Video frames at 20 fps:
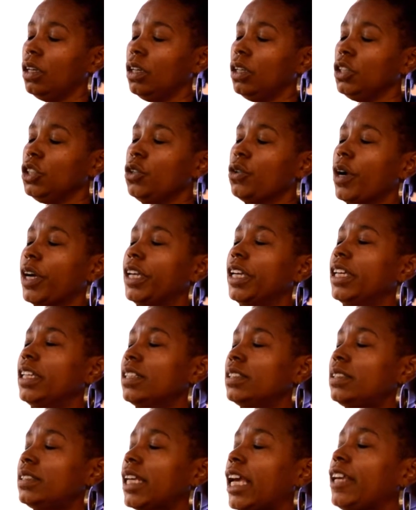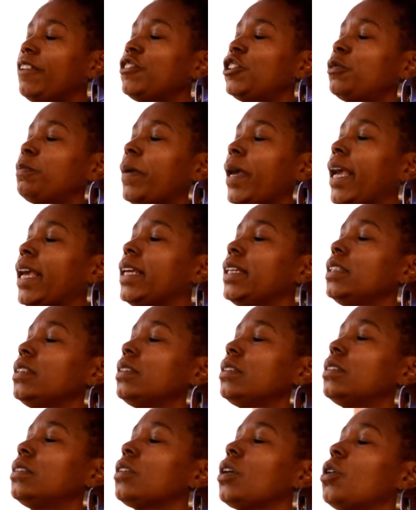You are in a safe space,
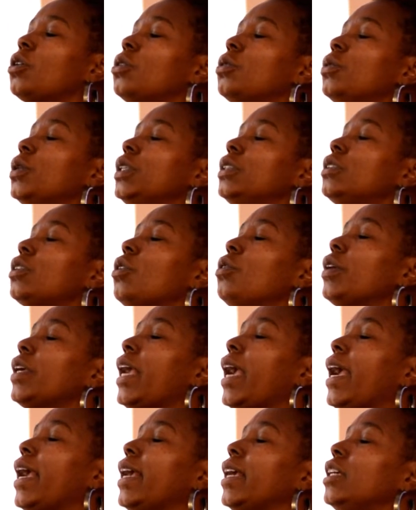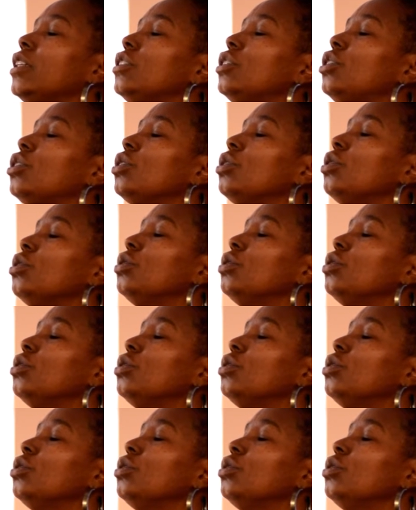so it's okay to